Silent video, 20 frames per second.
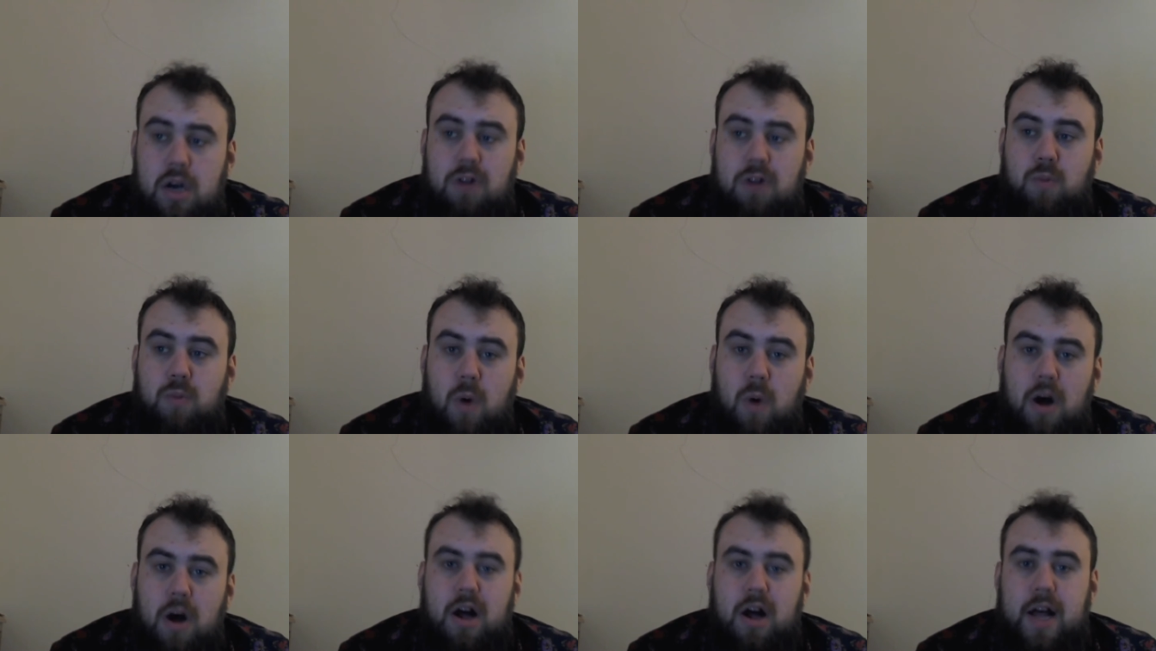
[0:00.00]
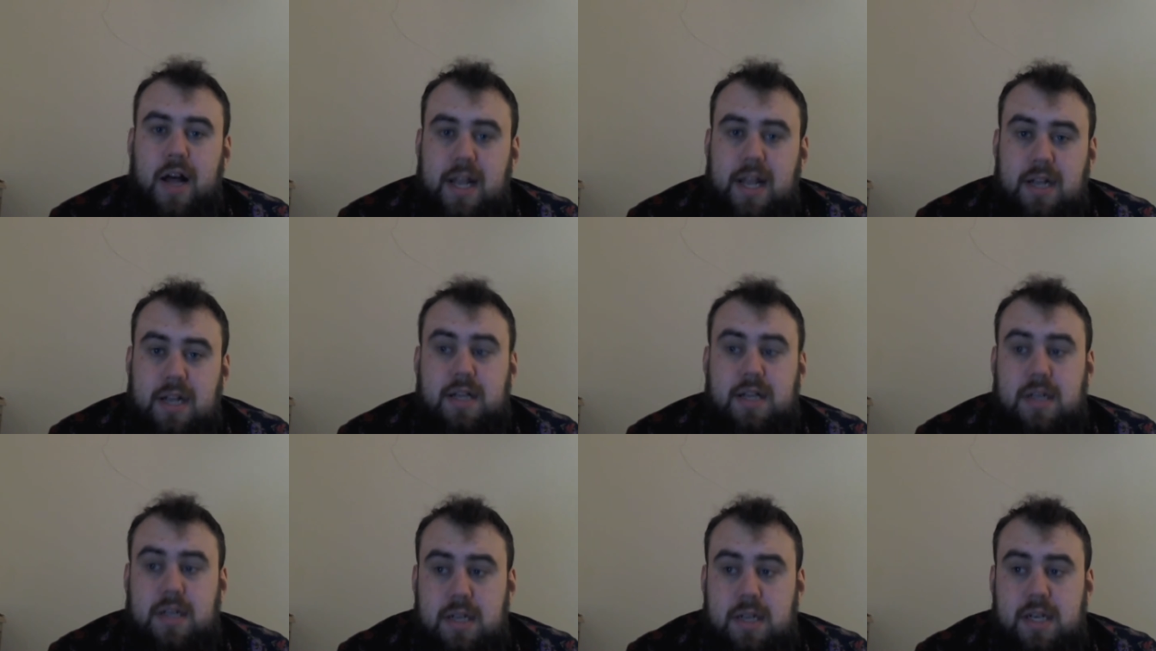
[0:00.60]
what I
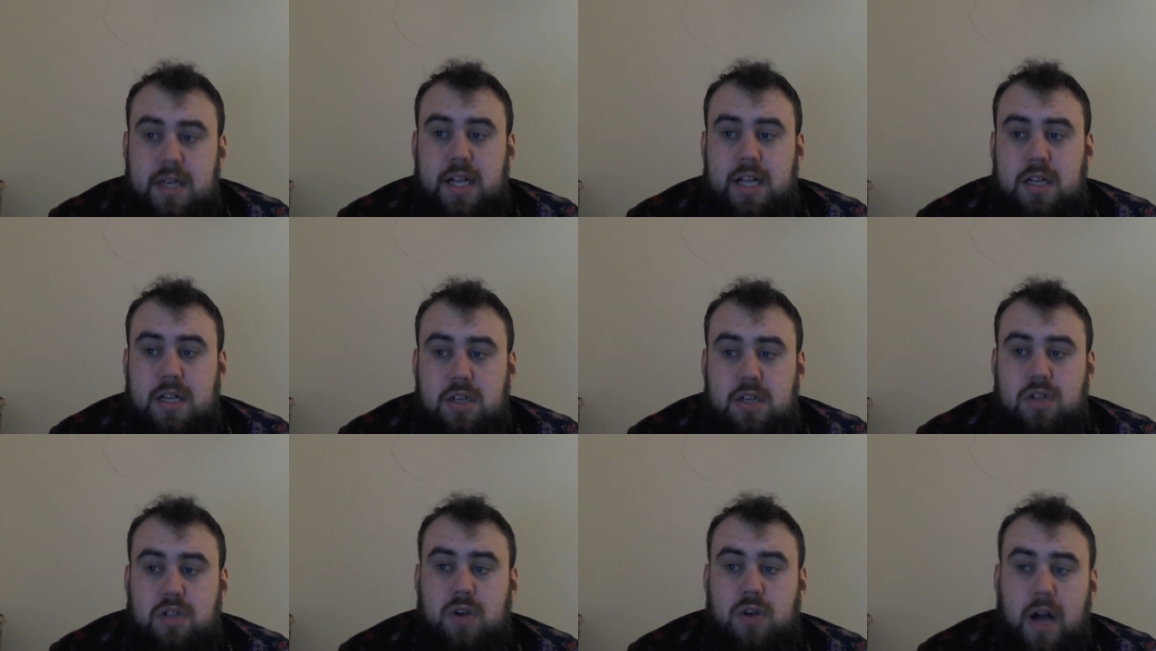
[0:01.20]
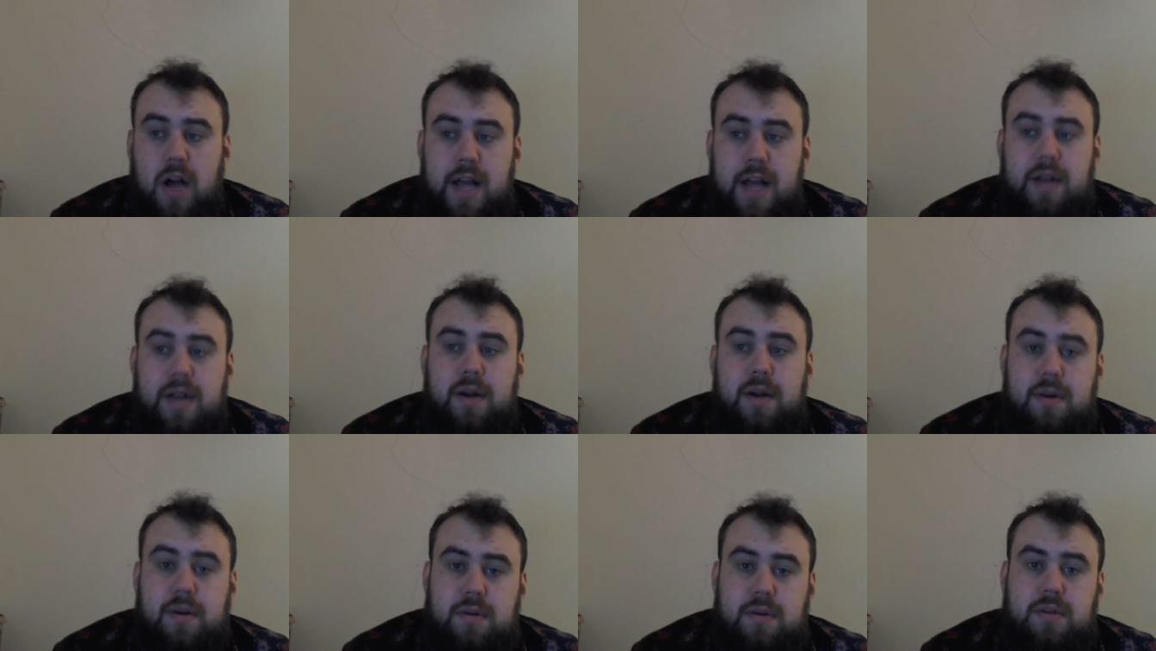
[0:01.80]
did to try and
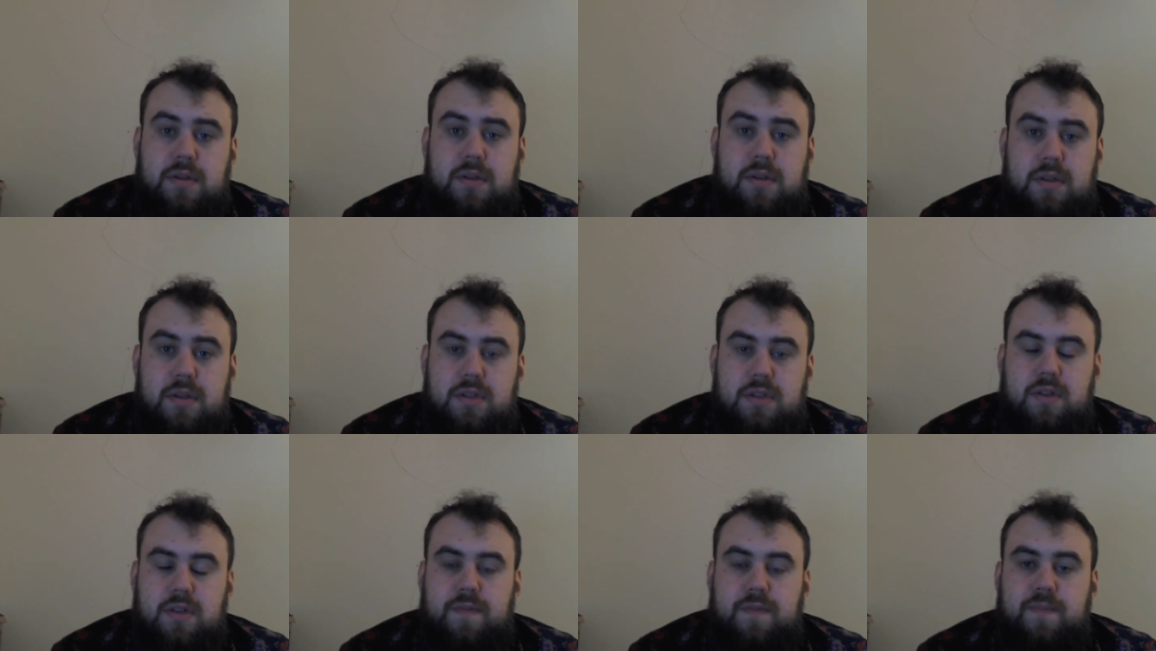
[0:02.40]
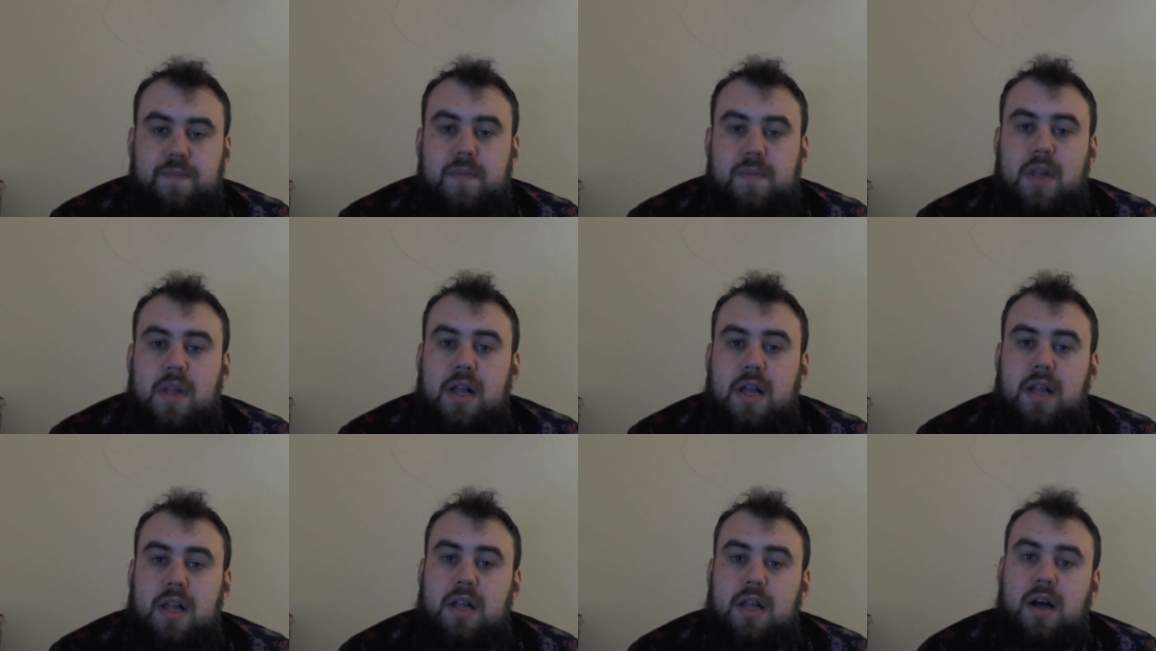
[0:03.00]
sort of
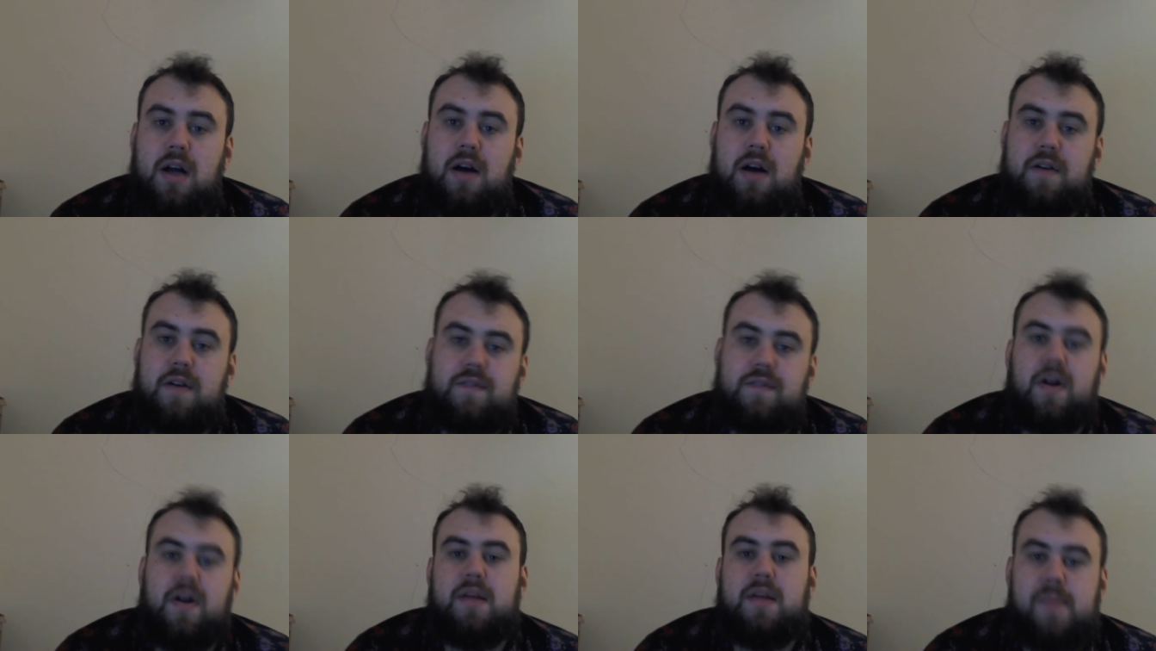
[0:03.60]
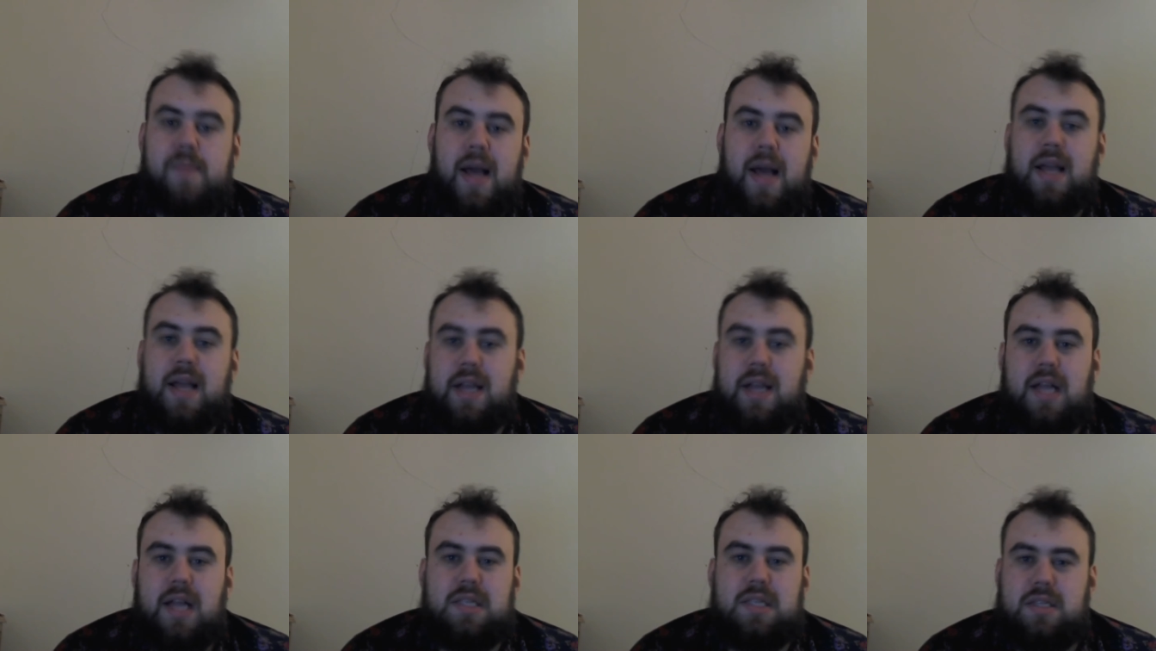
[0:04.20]
fight back
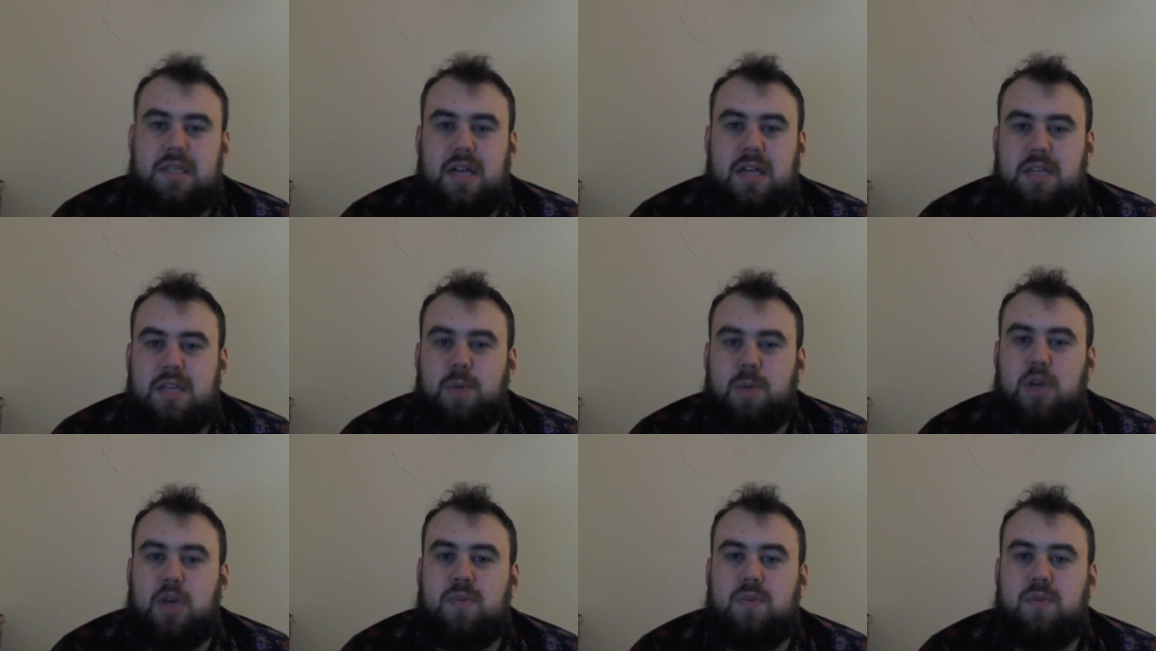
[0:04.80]
against it, I suppose.